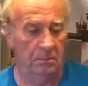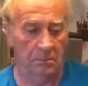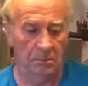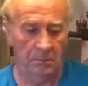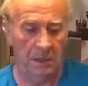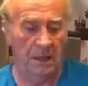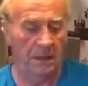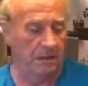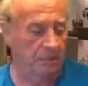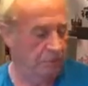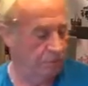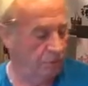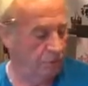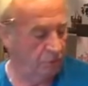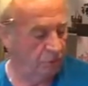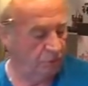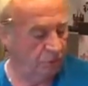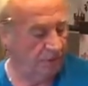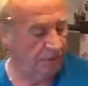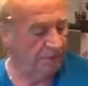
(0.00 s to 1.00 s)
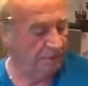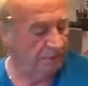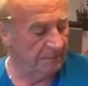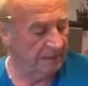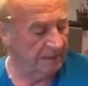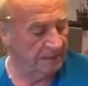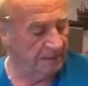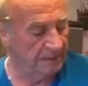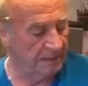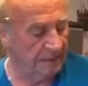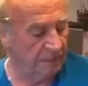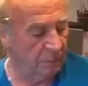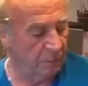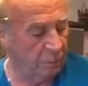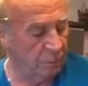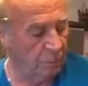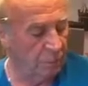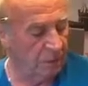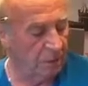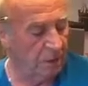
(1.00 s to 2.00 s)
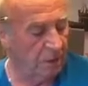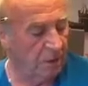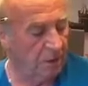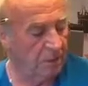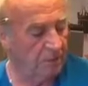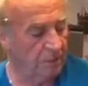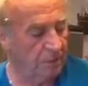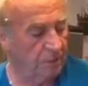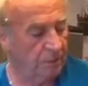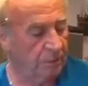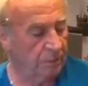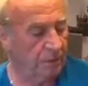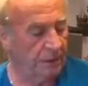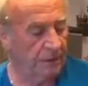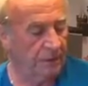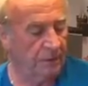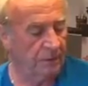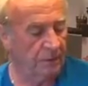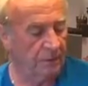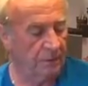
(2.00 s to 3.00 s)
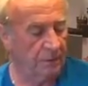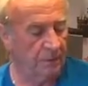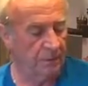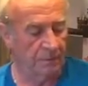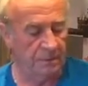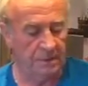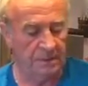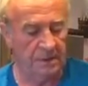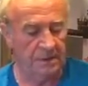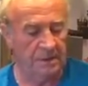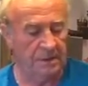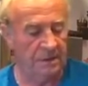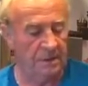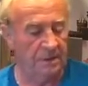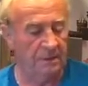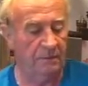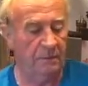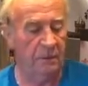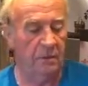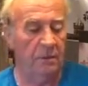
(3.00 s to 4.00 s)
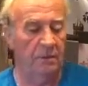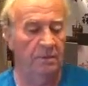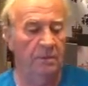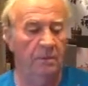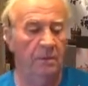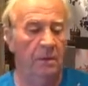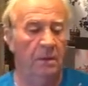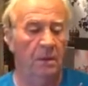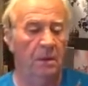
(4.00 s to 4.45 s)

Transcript: yeah, just leave them as they are. We won't cut them or do anything to them. As I say, I've got them